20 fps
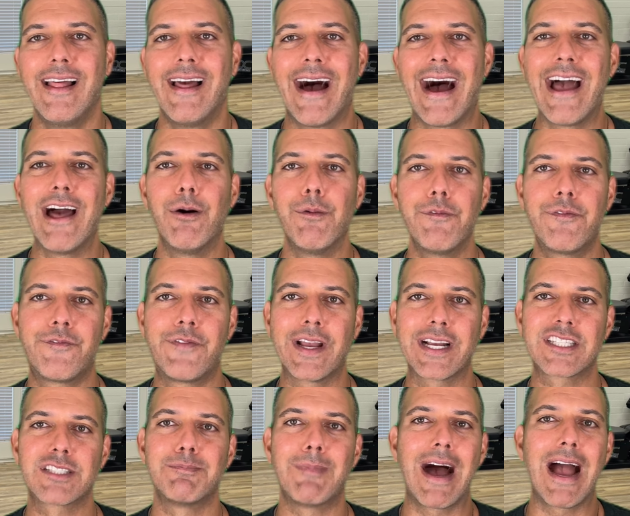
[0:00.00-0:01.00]
I helped
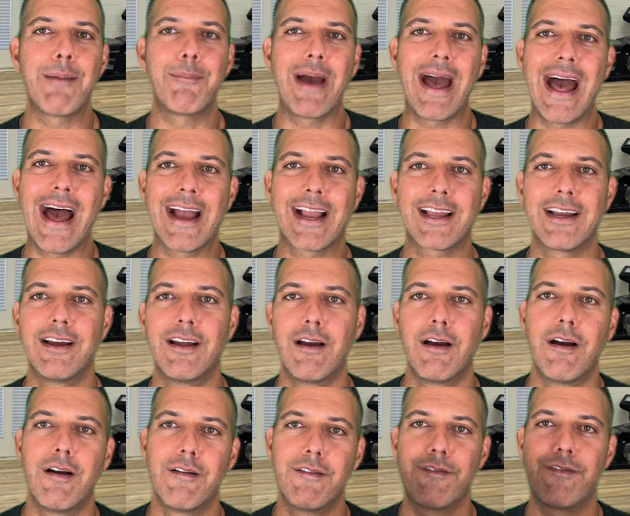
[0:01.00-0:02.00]
fix my back
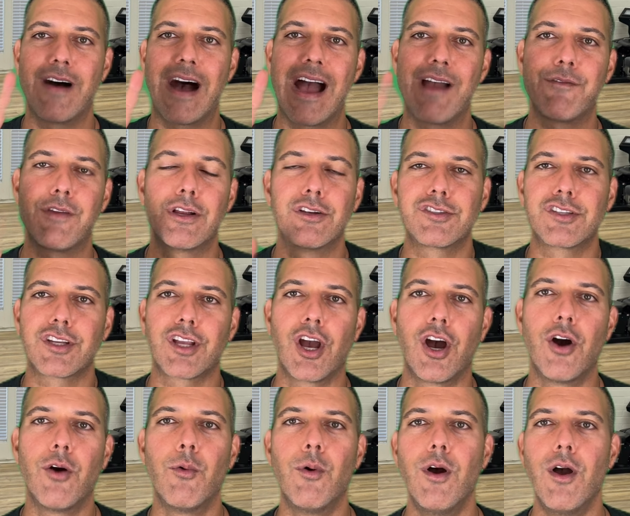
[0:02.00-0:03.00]
5 years
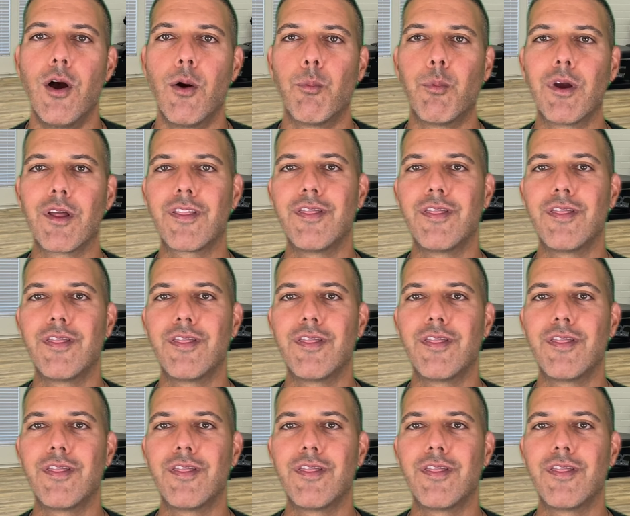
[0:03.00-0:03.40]
ago with